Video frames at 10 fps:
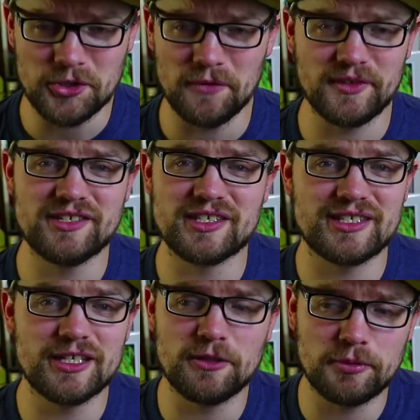So if there's
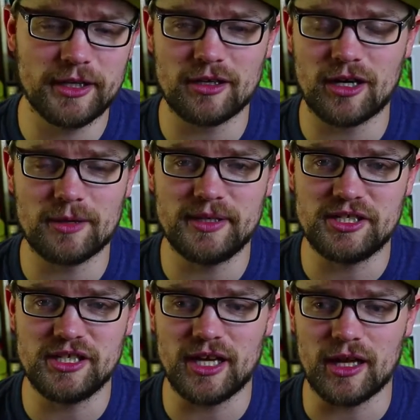a single player
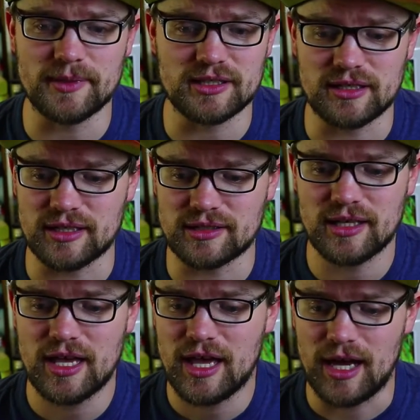RPG element to
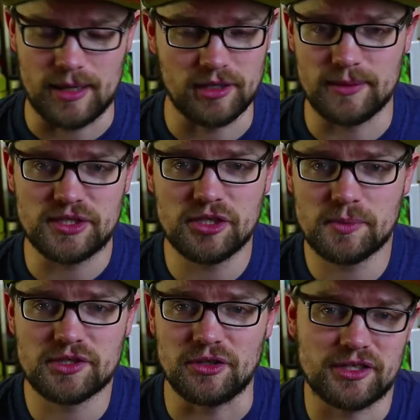this, I'm going to be
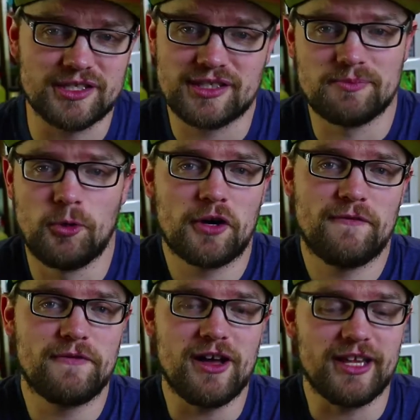super stoked because it's
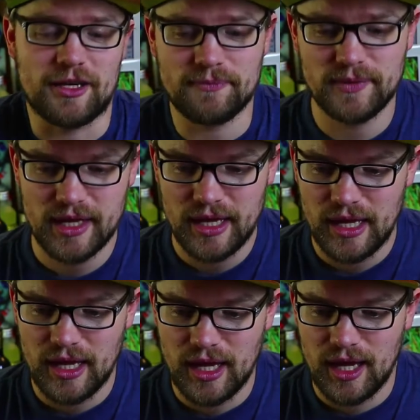more Fallout.
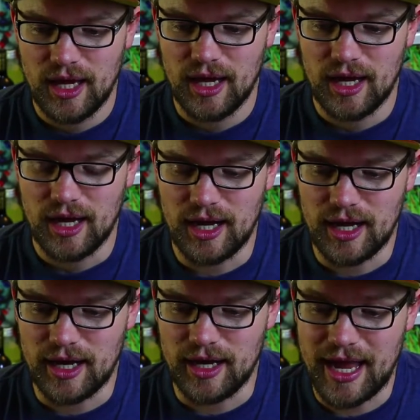
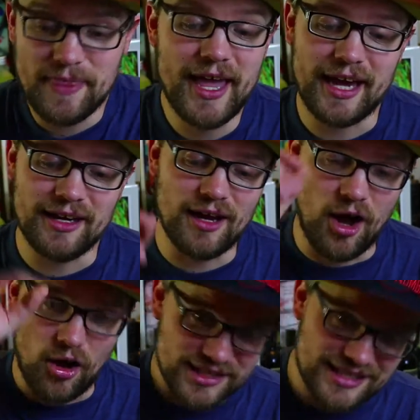And then
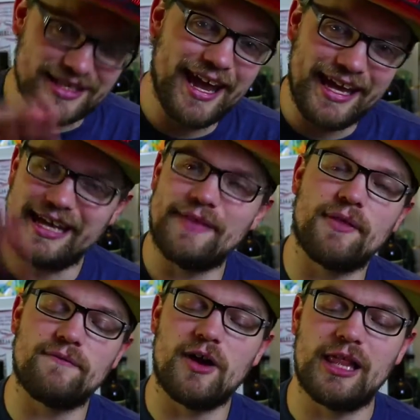staying
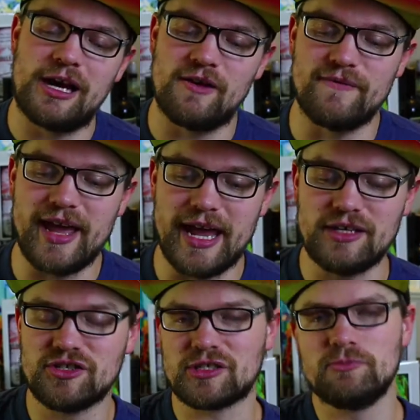in the Fallout
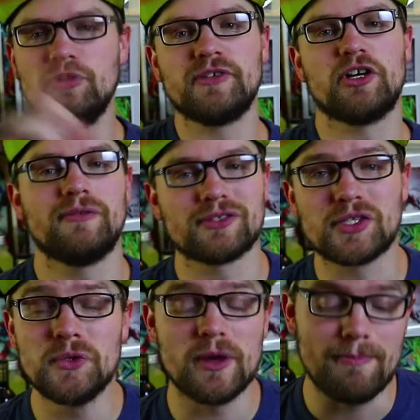vein, just moving over
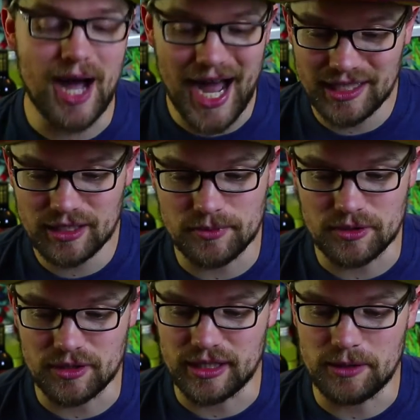to the mod
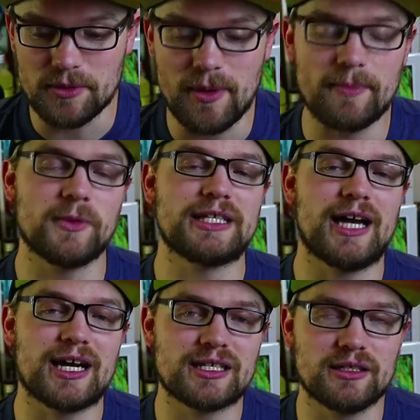community. Remember we
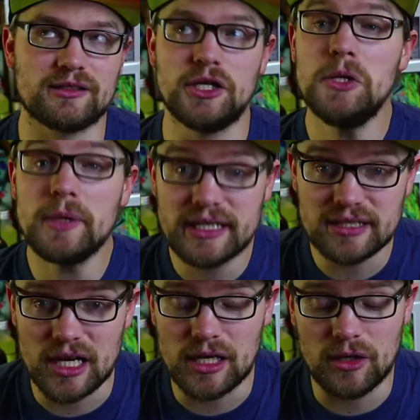talked 2
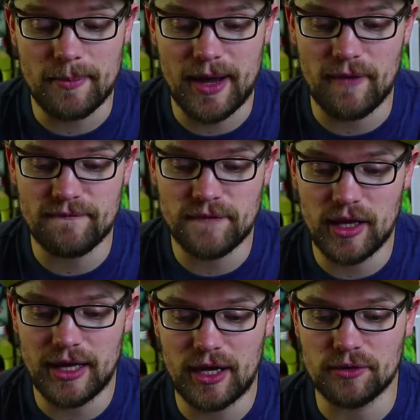weeks ago about
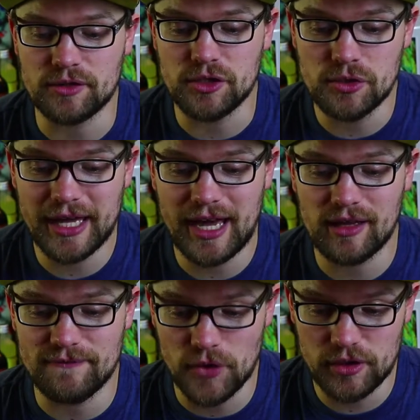Fallout New
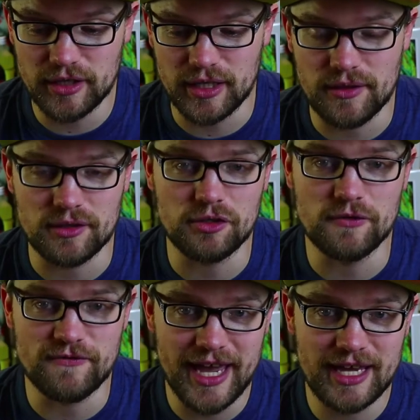California, the
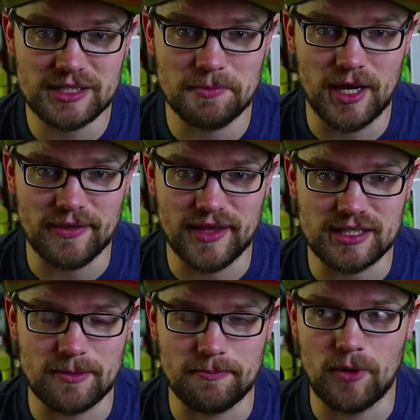New Vegas mod
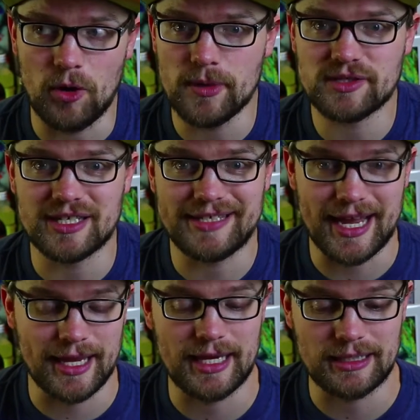that's almost a
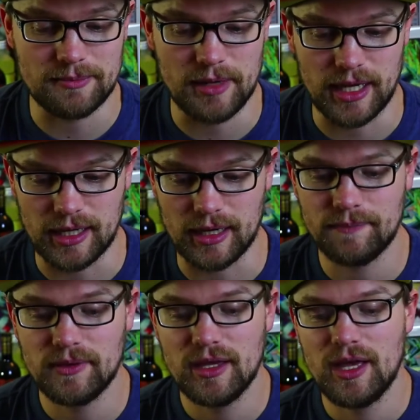decade in the
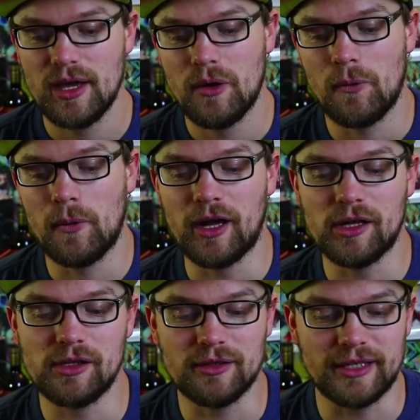making.
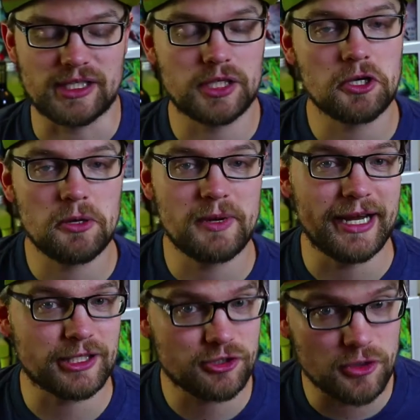Well, it took them
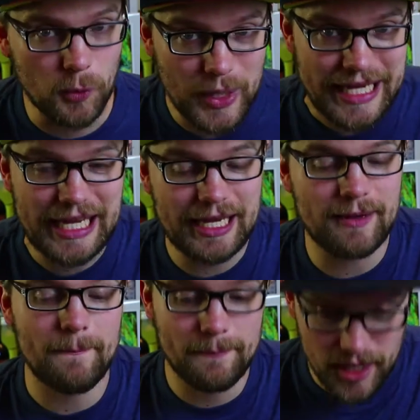an extra
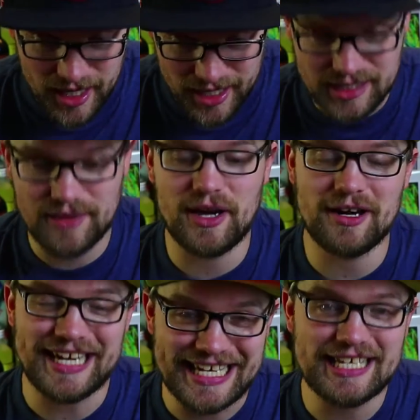week, but
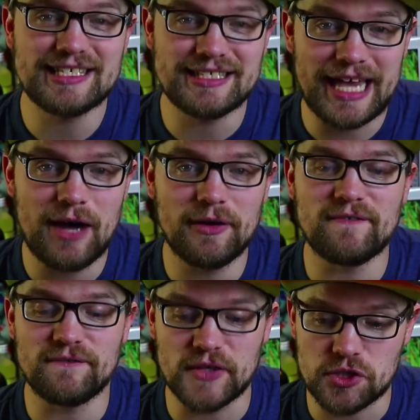there is now
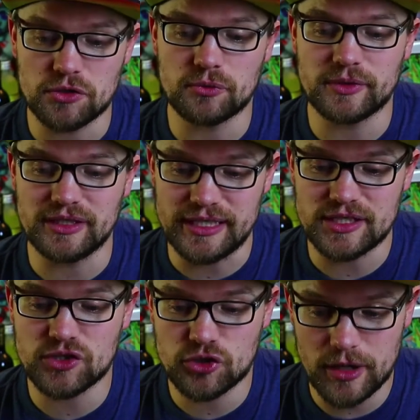an official
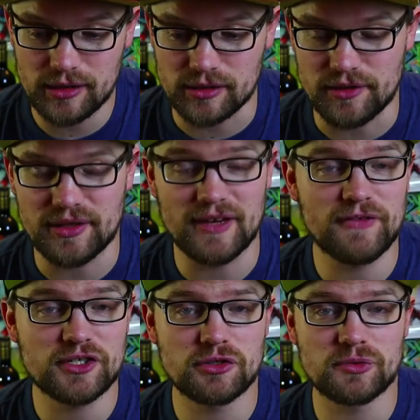release trailer. The
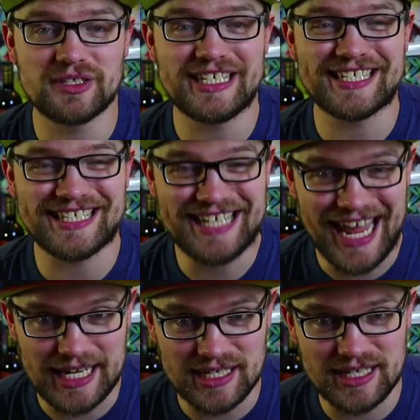official release
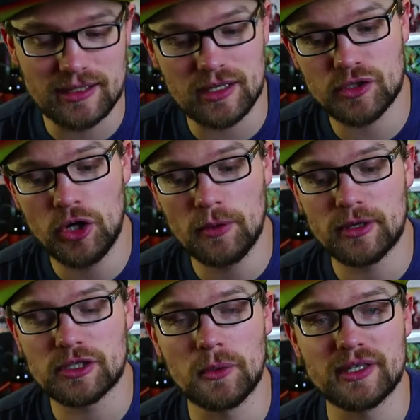date is
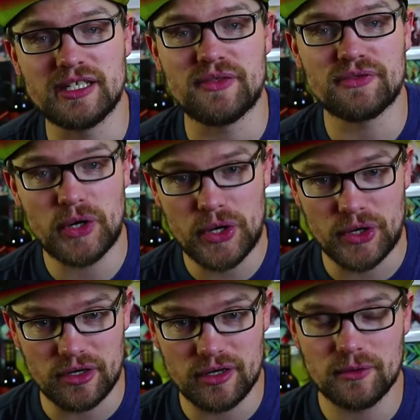October
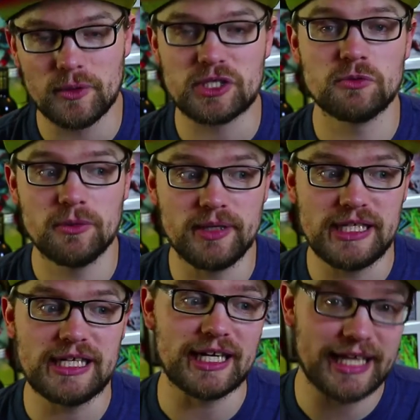23rd, which will
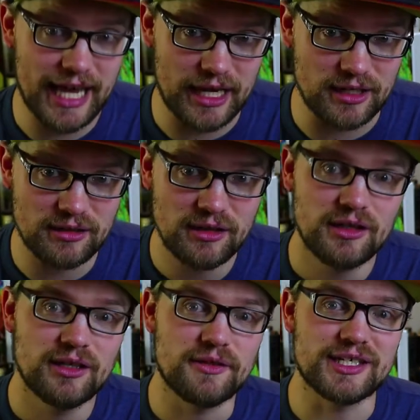be, again,
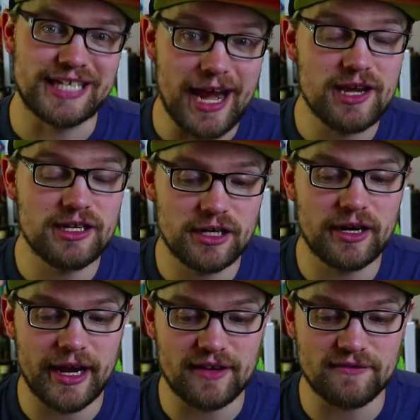the 10-year